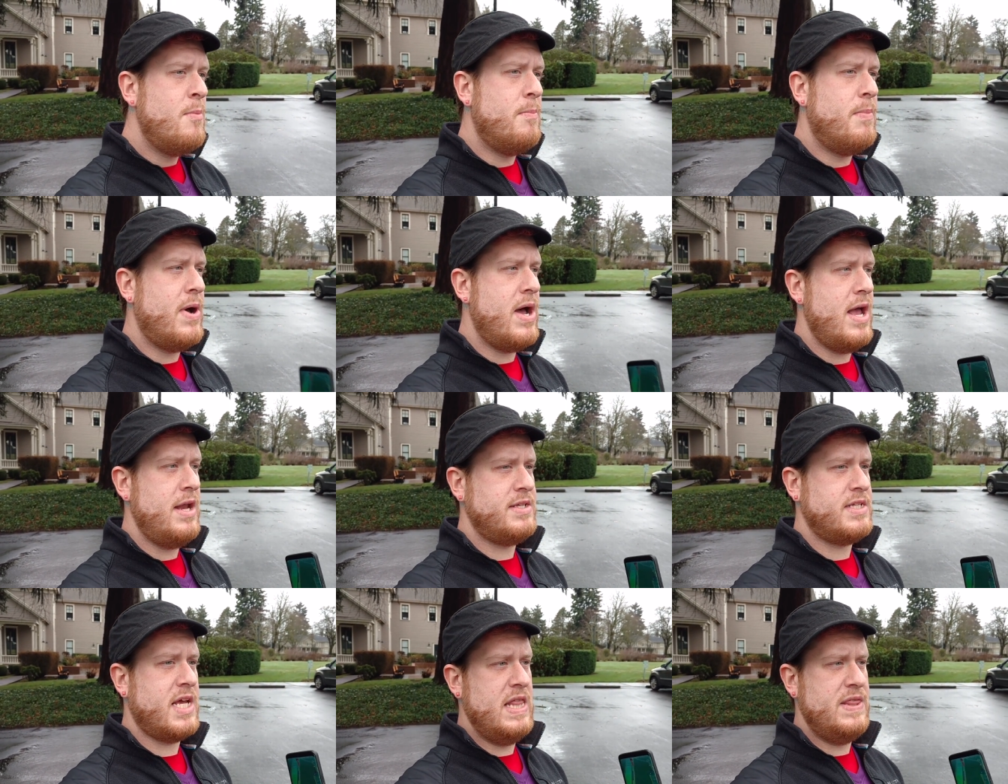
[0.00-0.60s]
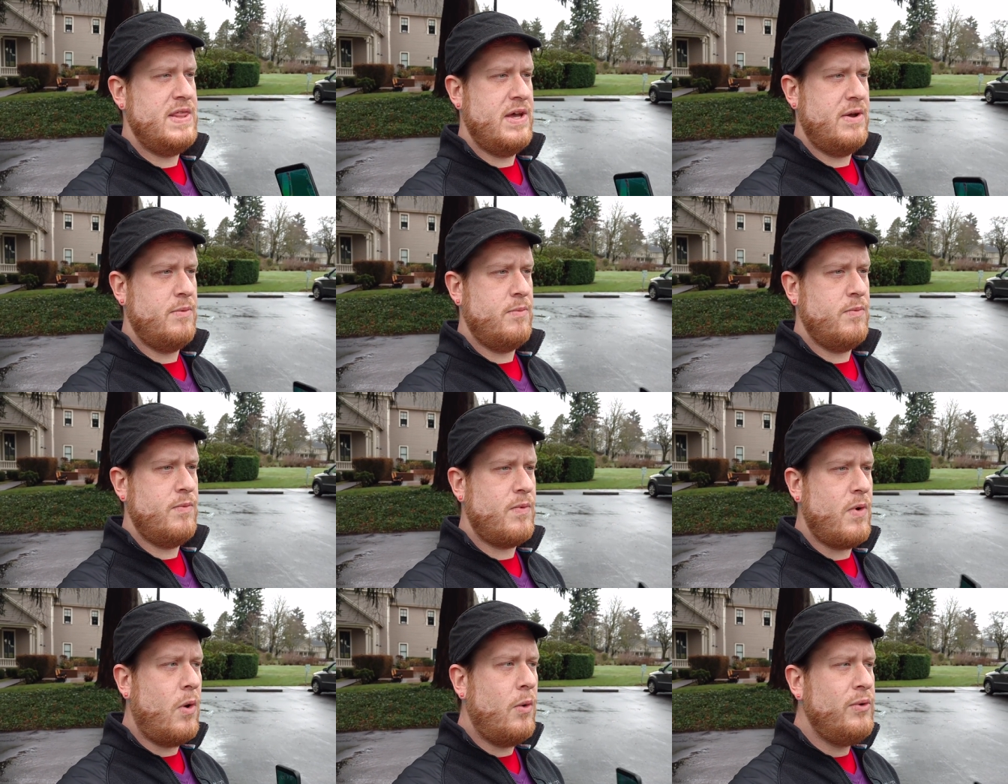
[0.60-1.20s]
but the
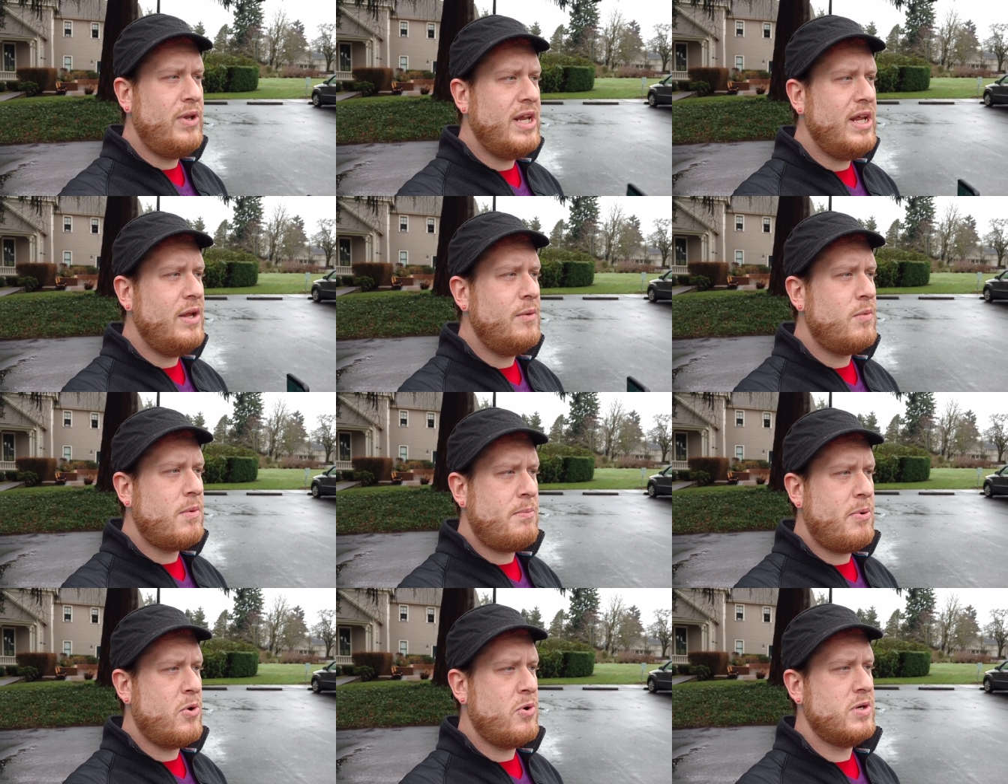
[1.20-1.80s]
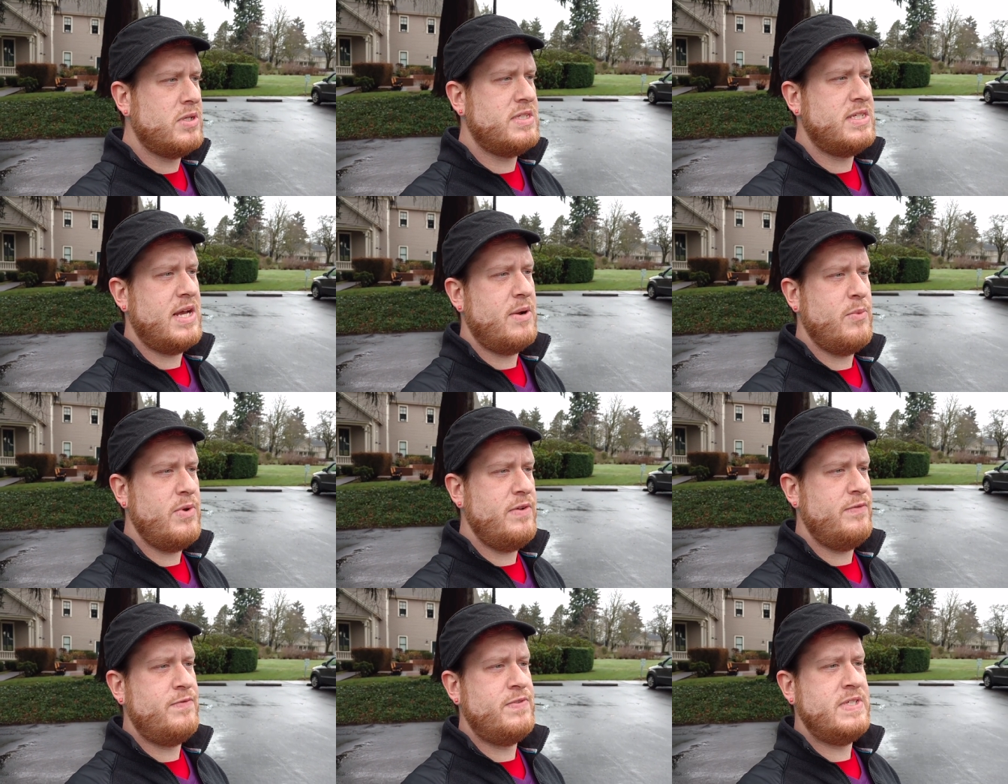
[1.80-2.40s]
only reports that
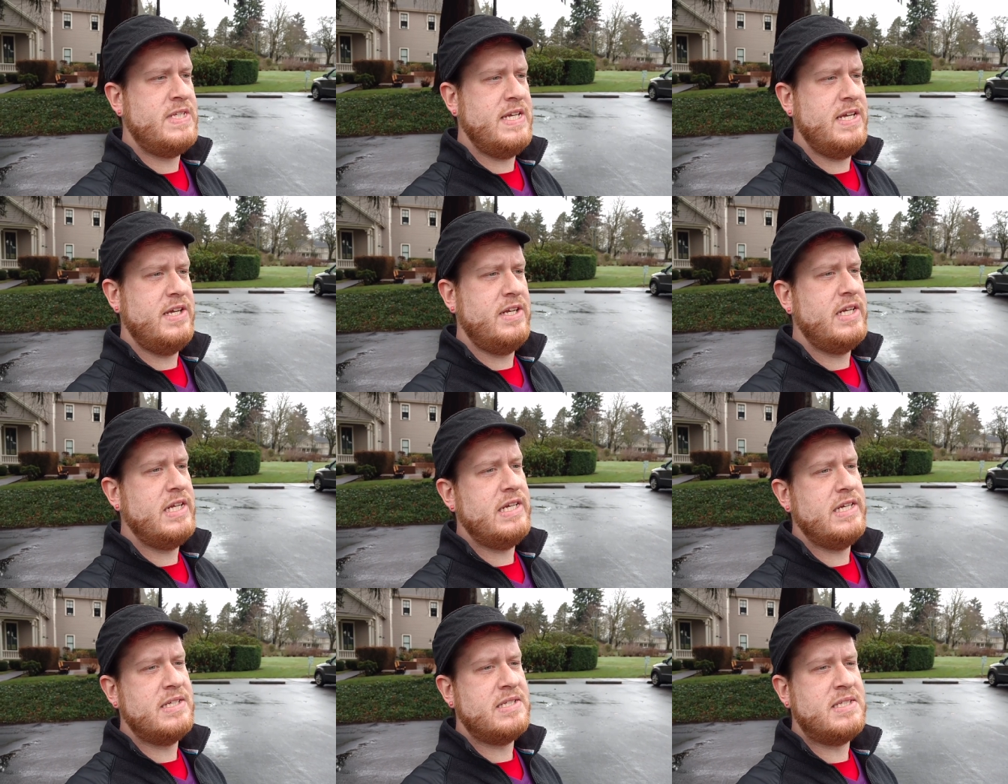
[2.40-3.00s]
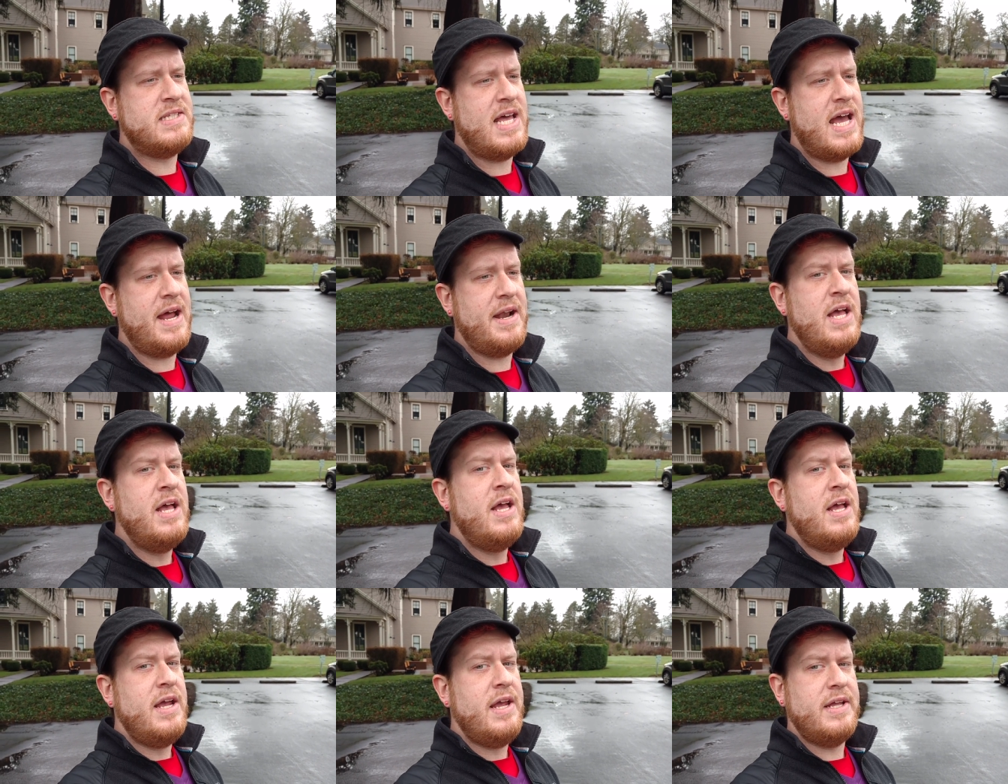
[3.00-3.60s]
we've seen is that
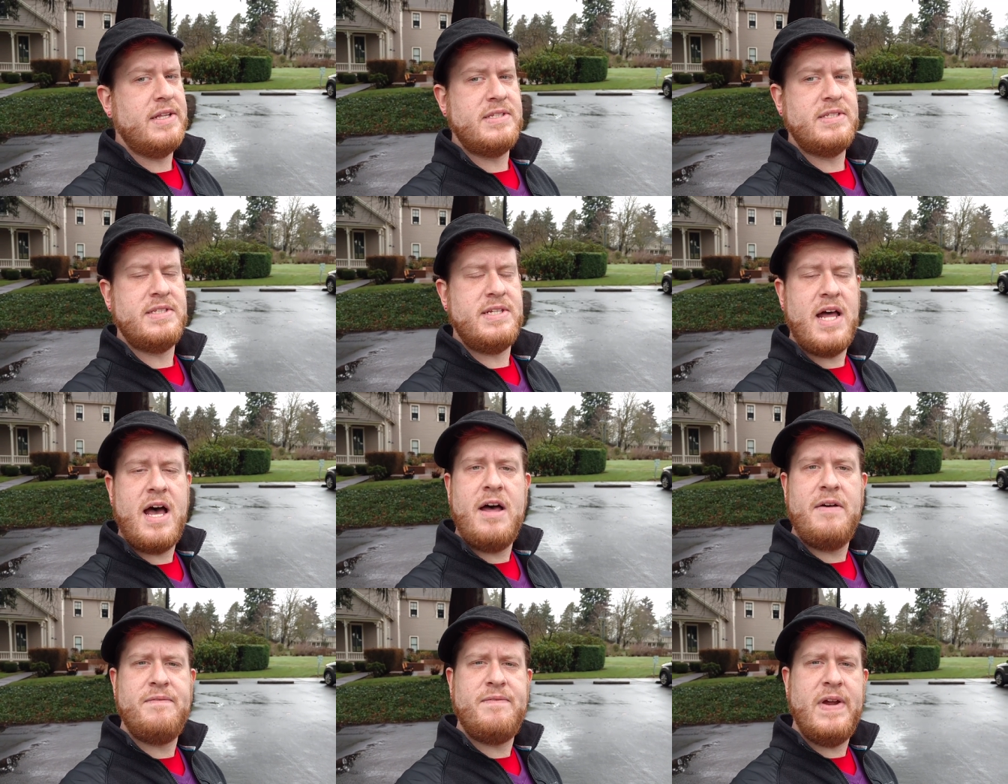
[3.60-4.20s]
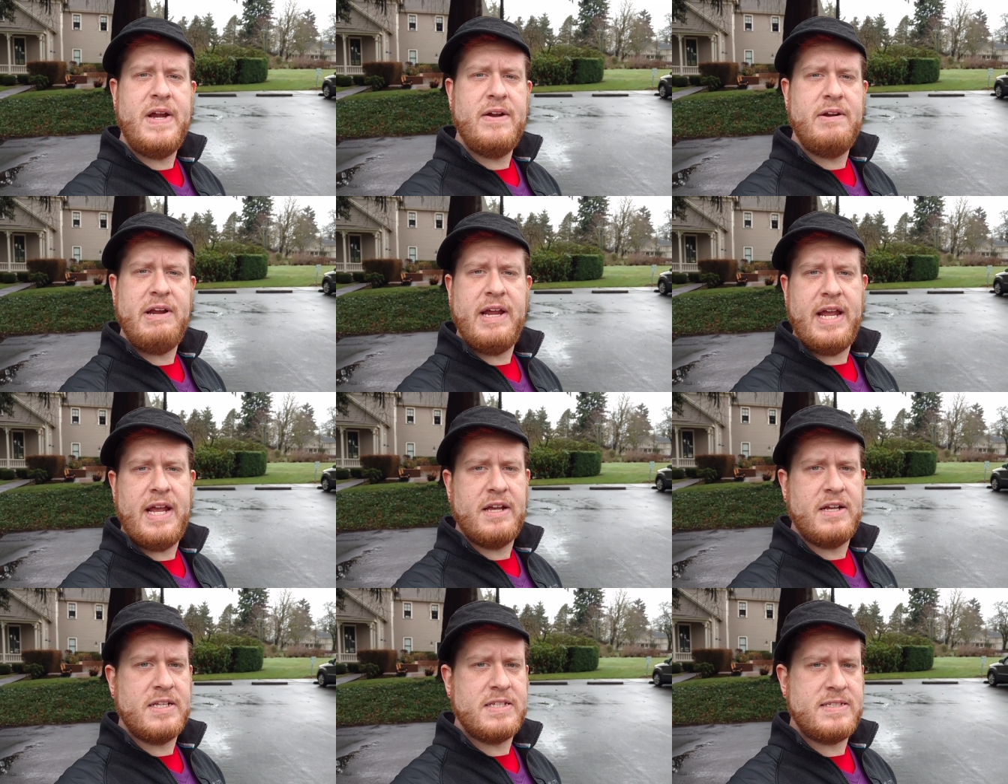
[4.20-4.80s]
it's not
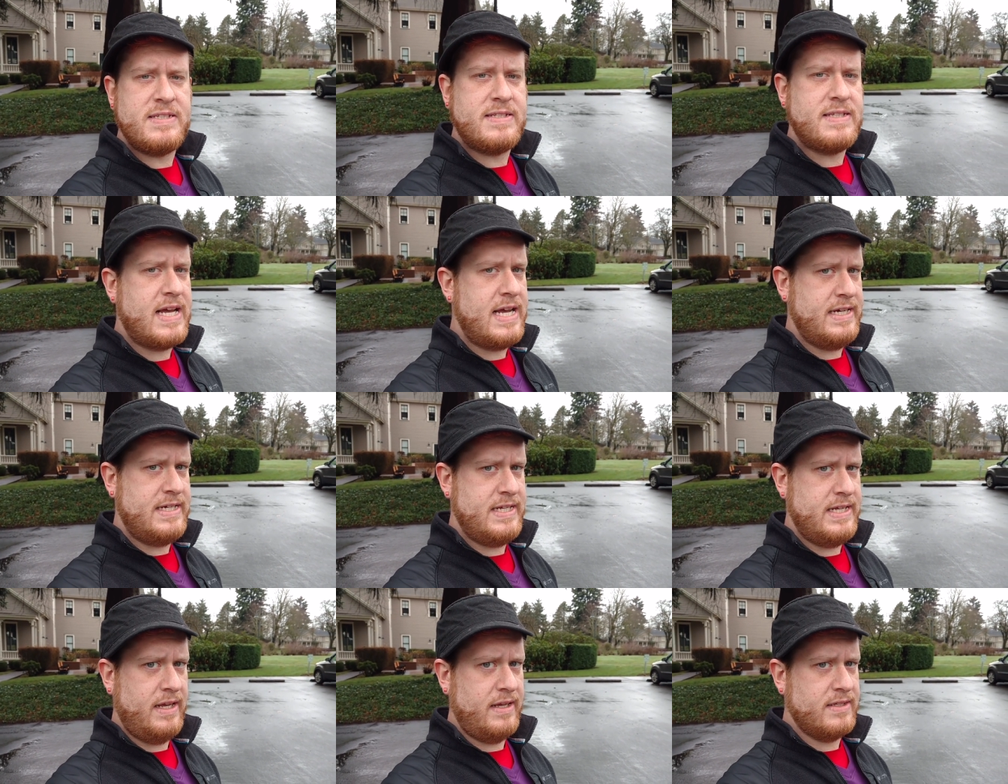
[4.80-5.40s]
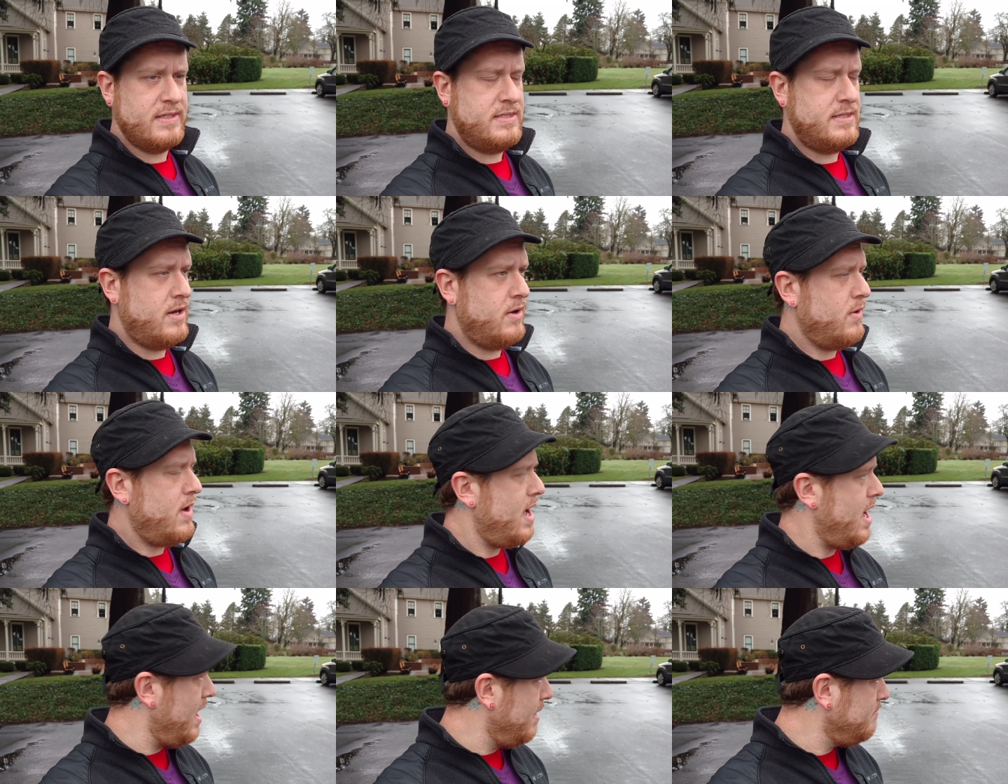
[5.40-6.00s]
very exciting. So
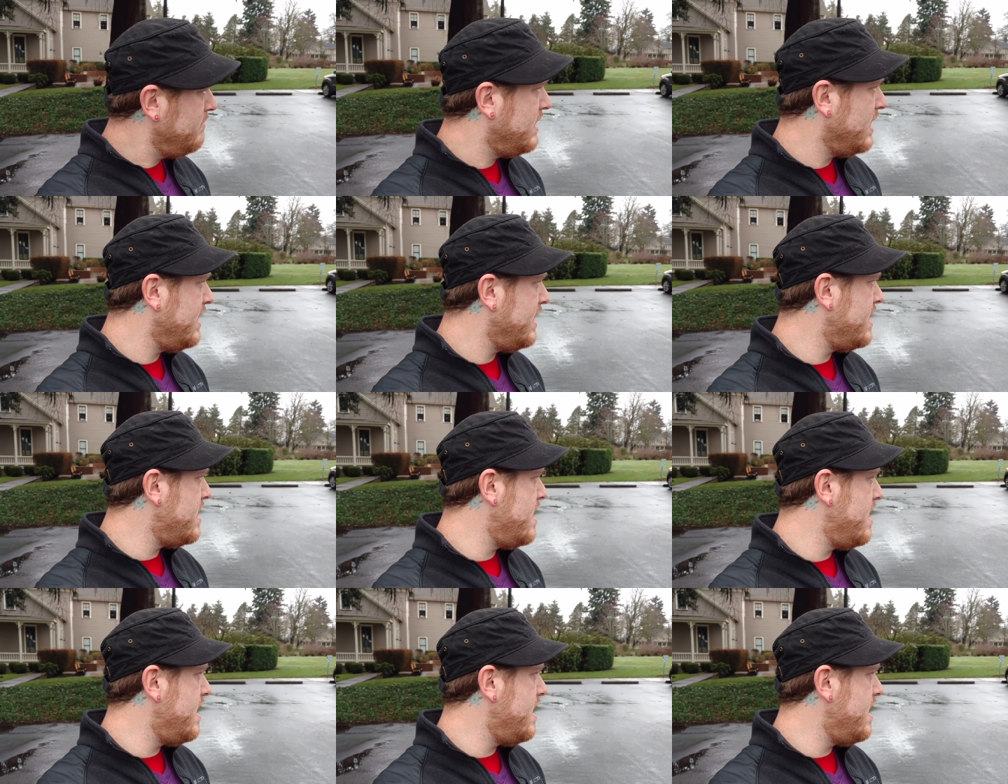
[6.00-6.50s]
I'm gonna